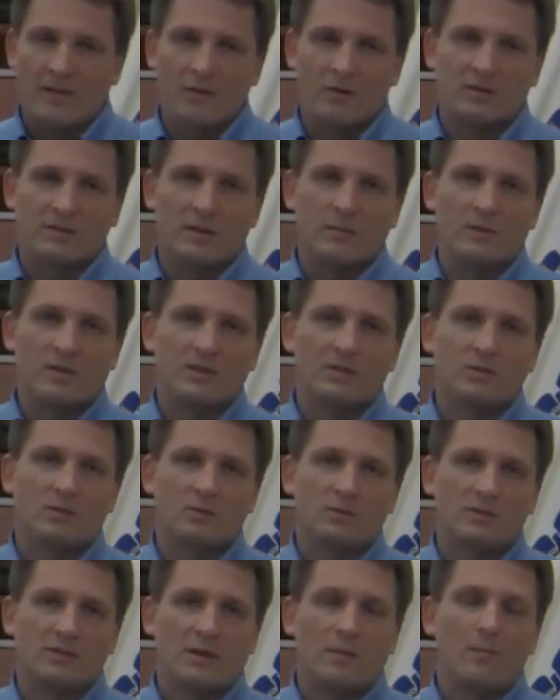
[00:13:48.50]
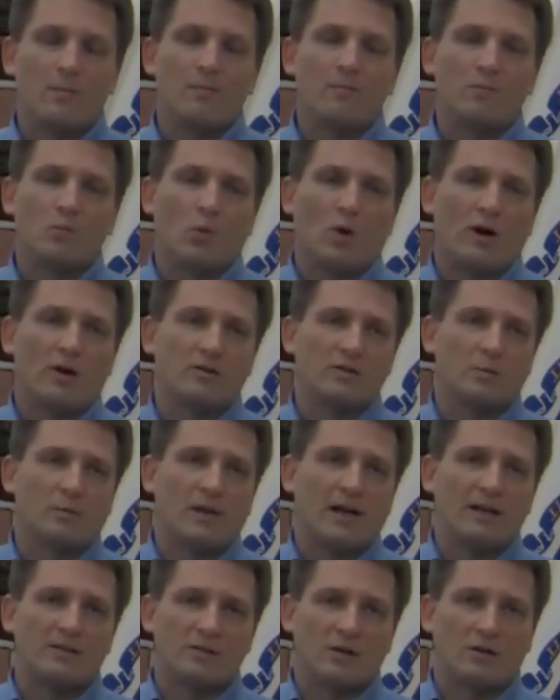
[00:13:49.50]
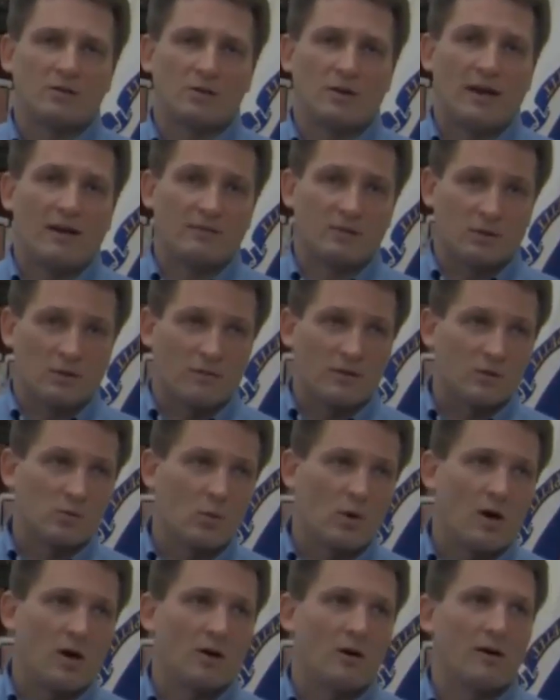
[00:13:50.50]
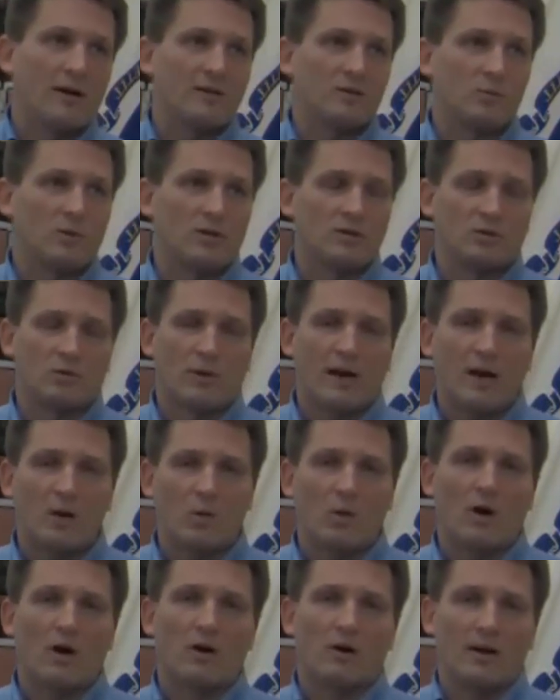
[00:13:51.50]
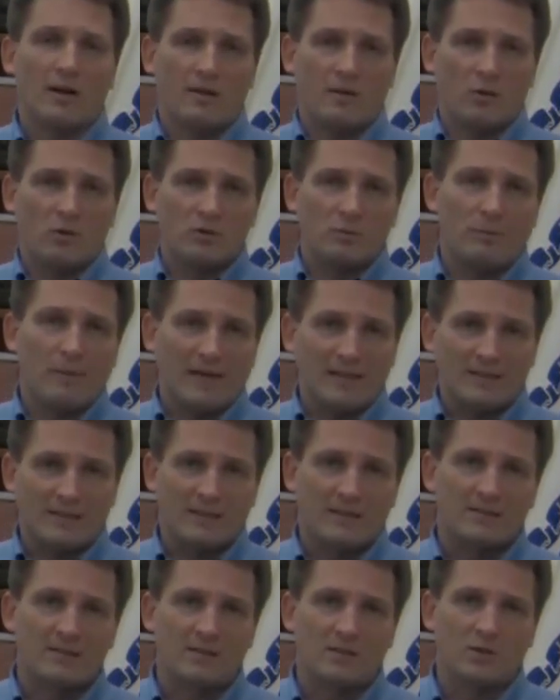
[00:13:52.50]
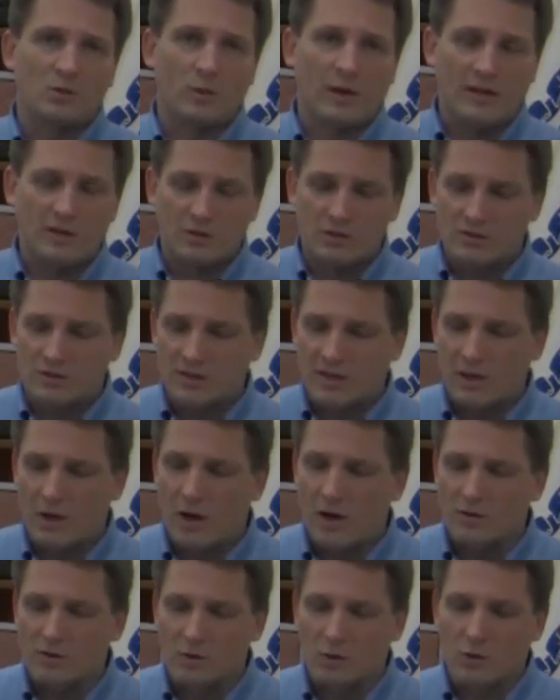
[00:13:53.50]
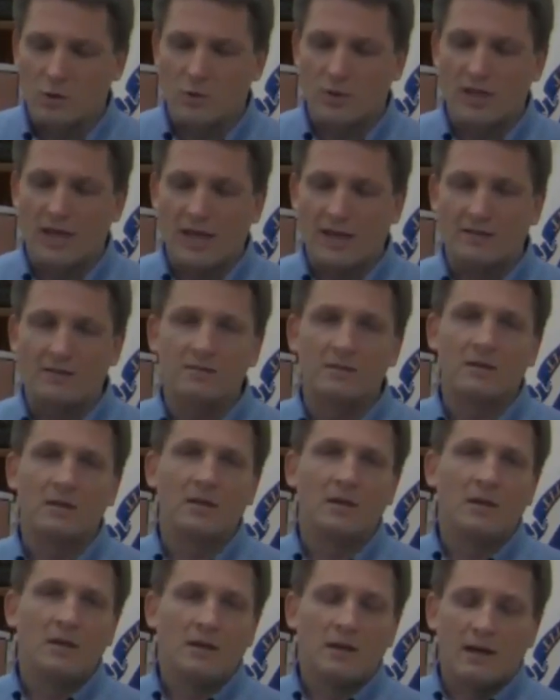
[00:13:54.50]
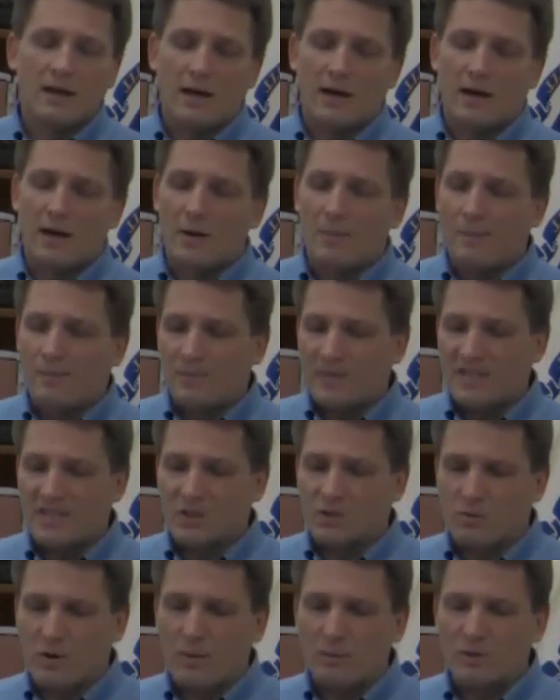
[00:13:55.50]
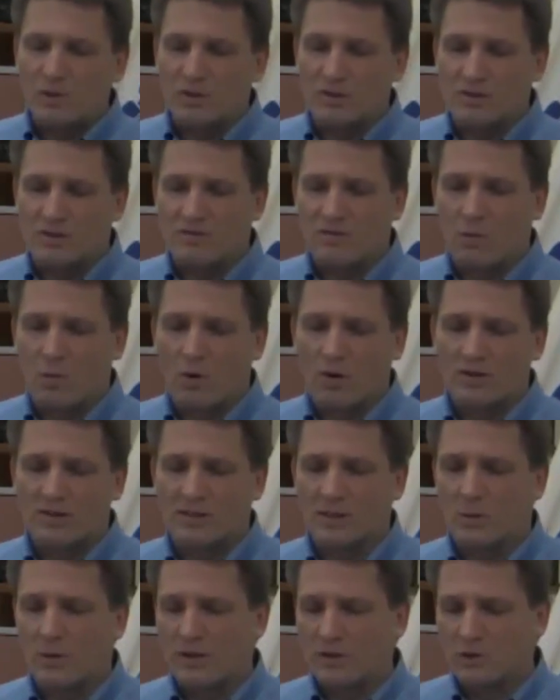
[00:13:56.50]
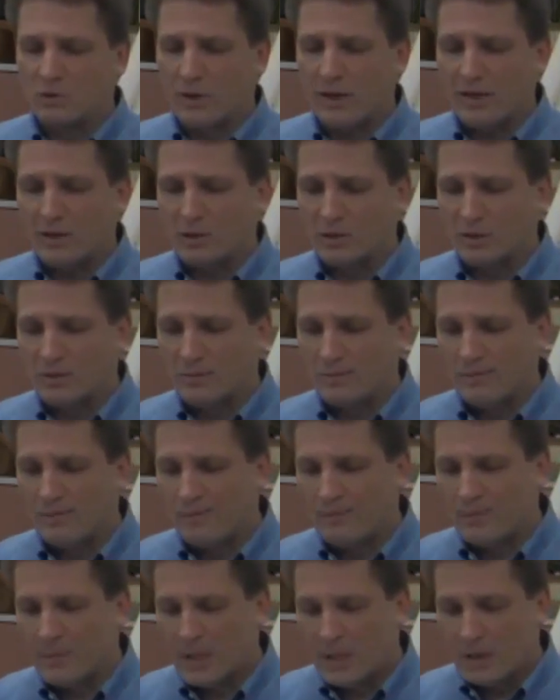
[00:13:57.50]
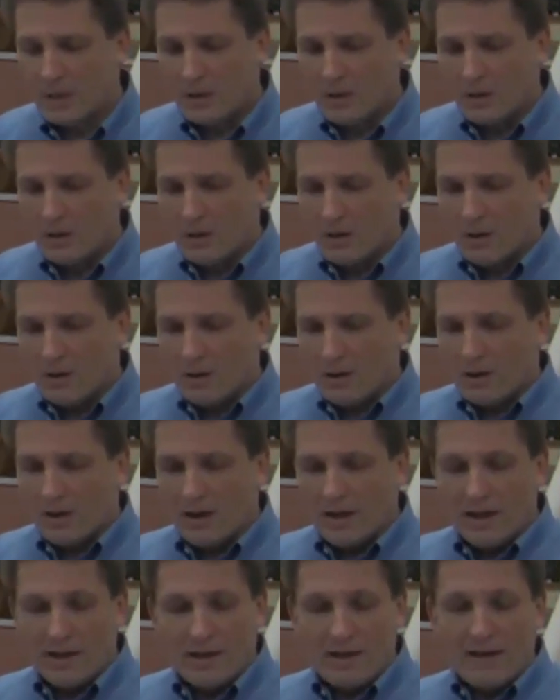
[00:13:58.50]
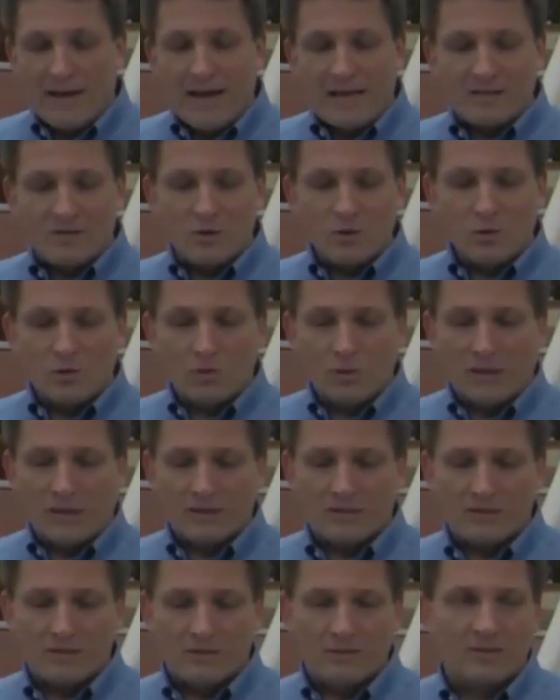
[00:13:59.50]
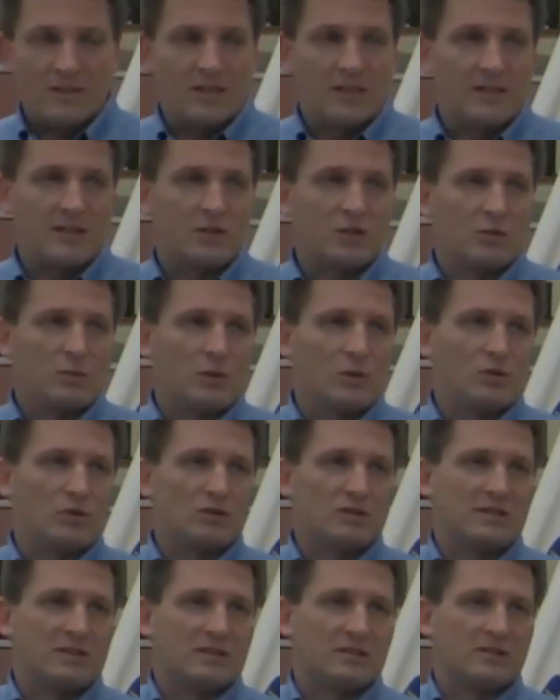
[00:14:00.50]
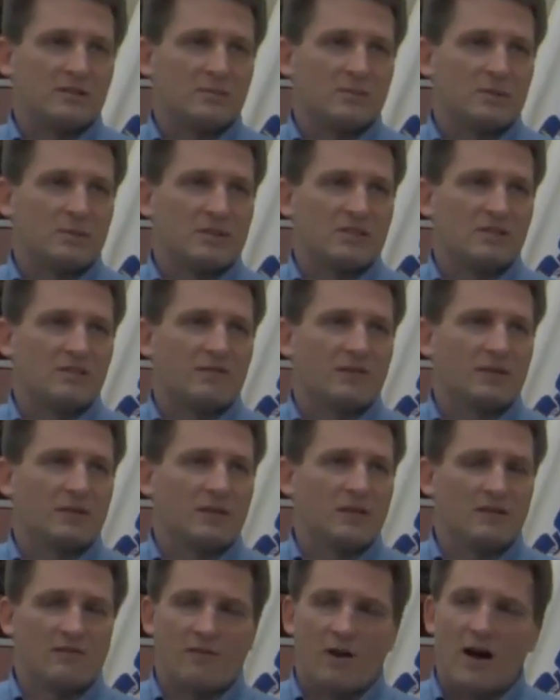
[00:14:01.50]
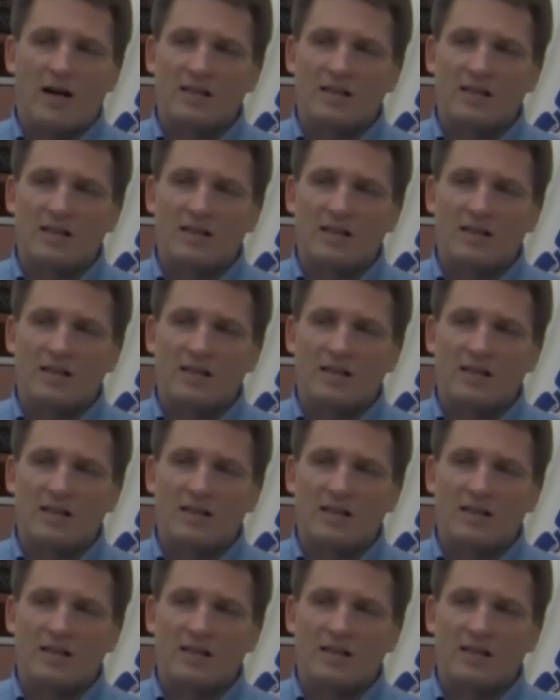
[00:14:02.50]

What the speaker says: And there are some water supplies that also have surface water as well as groundwater, and those mixing situations can also create disruptions for sequestration. And it adds nutrients to the distribution system, specifically the